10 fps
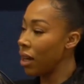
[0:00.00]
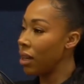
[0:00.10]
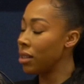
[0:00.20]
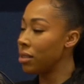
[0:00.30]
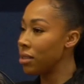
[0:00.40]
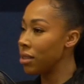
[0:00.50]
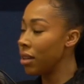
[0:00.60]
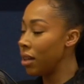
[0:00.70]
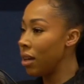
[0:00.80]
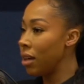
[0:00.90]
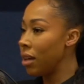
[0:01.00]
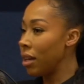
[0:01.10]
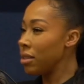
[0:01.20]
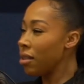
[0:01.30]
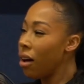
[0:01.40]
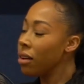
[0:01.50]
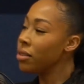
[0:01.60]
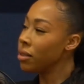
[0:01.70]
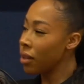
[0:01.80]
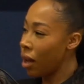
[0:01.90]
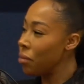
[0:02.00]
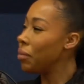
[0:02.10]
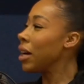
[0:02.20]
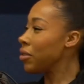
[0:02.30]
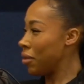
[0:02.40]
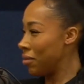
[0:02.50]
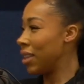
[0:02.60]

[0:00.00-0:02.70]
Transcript: and it's hard to come back from